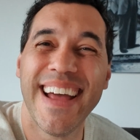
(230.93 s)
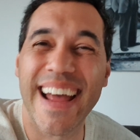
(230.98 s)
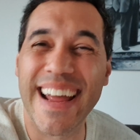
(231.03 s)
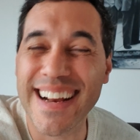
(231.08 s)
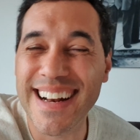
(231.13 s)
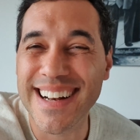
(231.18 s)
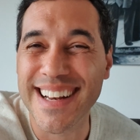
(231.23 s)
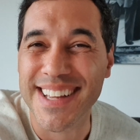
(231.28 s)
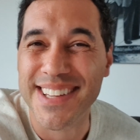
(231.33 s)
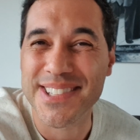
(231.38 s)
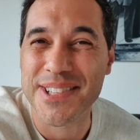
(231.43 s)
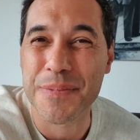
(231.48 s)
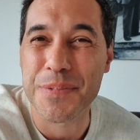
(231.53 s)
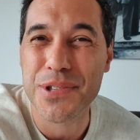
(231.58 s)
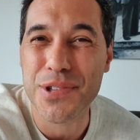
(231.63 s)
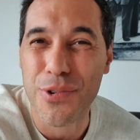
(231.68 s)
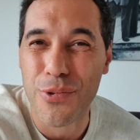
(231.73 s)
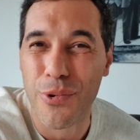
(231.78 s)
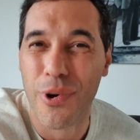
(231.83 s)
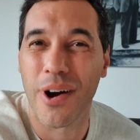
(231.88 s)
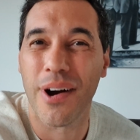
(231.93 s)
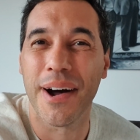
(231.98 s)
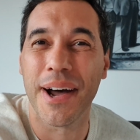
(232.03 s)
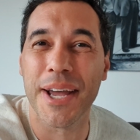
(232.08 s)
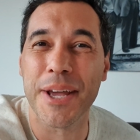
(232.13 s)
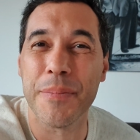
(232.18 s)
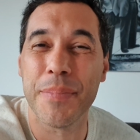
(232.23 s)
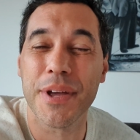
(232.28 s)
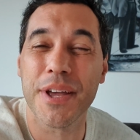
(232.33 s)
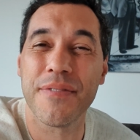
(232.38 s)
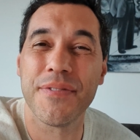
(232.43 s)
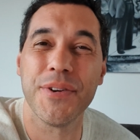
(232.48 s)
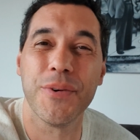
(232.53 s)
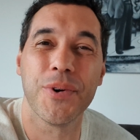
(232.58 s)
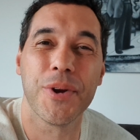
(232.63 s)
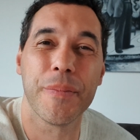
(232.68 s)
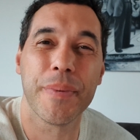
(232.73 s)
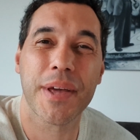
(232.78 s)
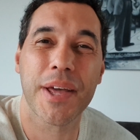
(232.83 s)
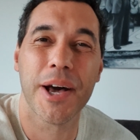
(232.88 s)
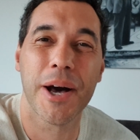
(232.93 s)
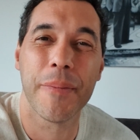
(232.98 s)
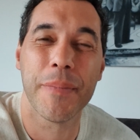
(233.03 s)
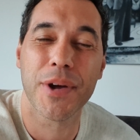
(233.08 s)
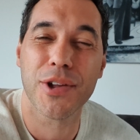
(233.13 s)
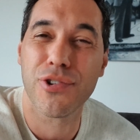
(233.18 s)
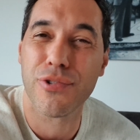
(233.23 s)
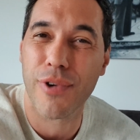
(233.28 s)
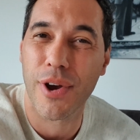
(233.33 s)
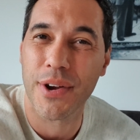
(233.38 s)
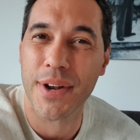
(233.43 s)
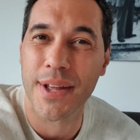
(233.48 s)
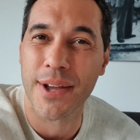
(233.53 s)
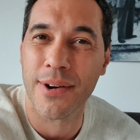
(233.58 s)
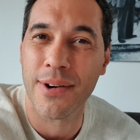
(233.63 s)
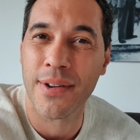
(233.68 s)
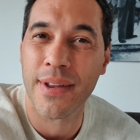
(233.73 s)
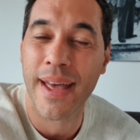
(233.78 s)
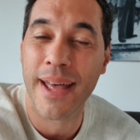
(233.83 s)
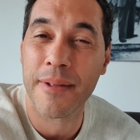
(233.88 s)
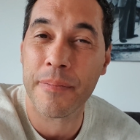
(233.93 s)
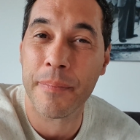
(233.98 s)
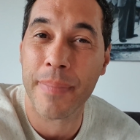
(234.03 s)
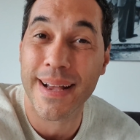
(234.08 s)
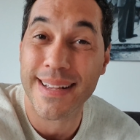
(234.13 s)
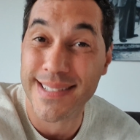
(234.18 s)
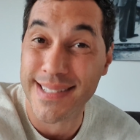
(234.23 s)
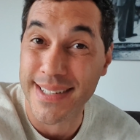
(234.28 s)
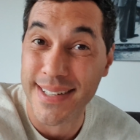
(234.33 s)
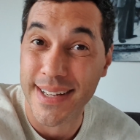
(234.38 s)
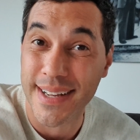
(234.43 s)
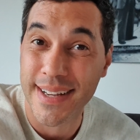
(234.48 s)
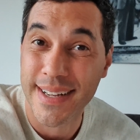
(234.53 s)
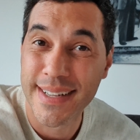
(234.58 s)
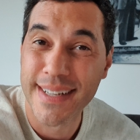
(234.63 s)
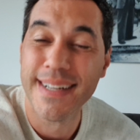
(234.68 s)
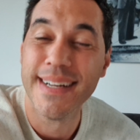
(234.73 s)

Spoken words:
And click subscribe if you want to become a DroningON ambassador.